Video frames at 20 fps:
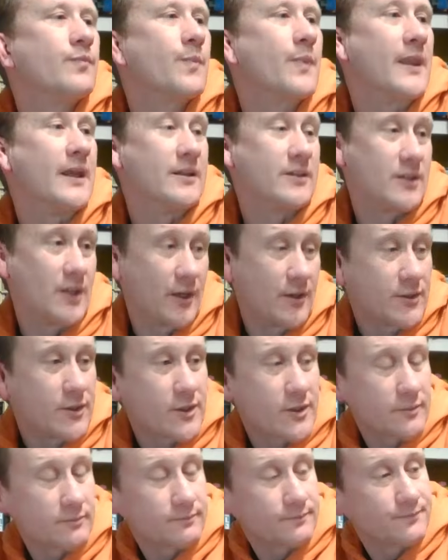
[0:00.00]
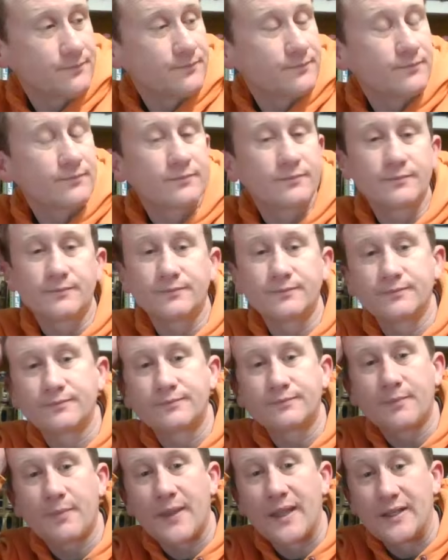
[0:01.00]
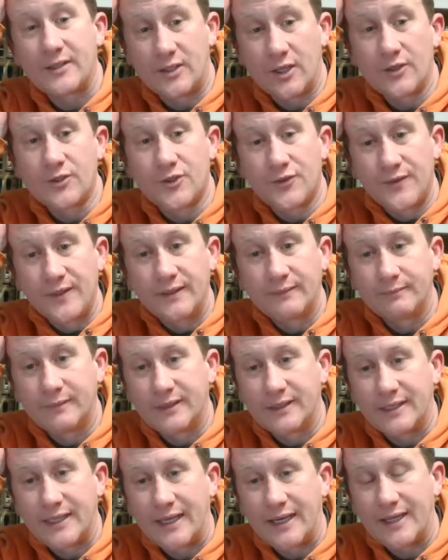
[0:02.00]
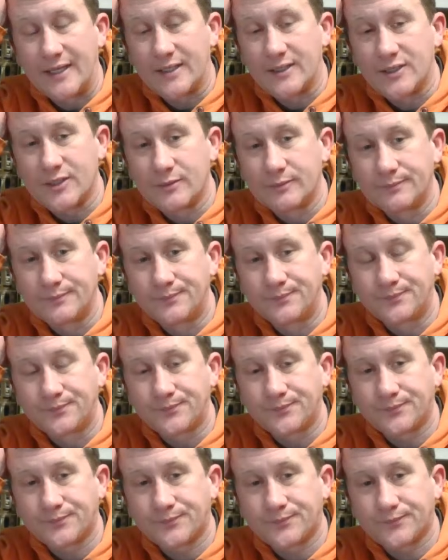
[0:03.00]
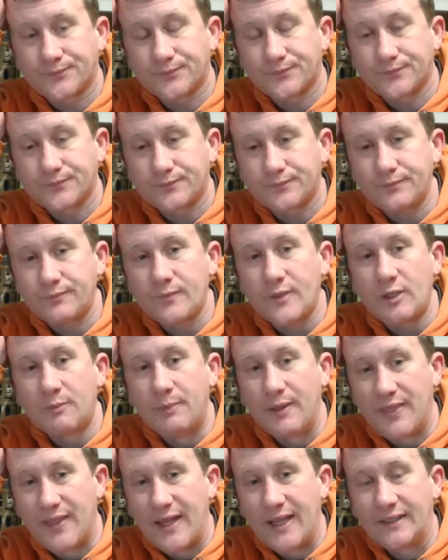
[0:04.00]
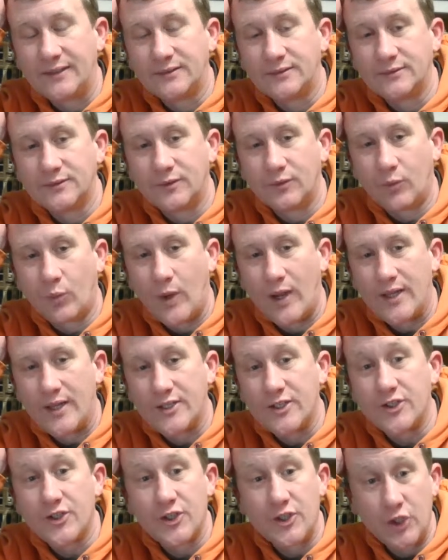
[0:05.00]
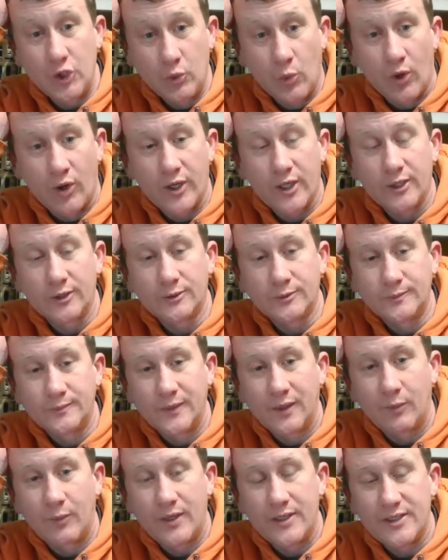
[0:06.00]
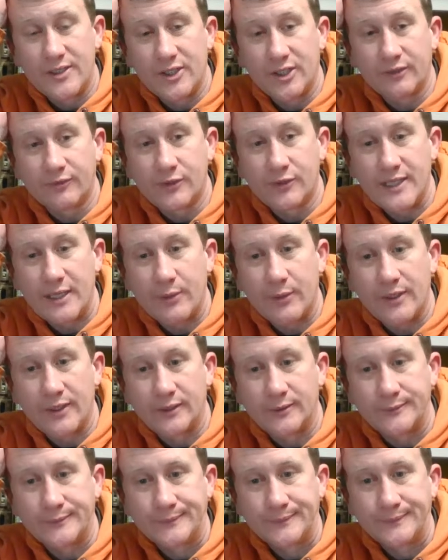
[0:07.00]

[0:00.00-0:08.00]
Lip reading: It does fit in a Kallax. But then where does the new one go? And where does the Eiffel Tower go?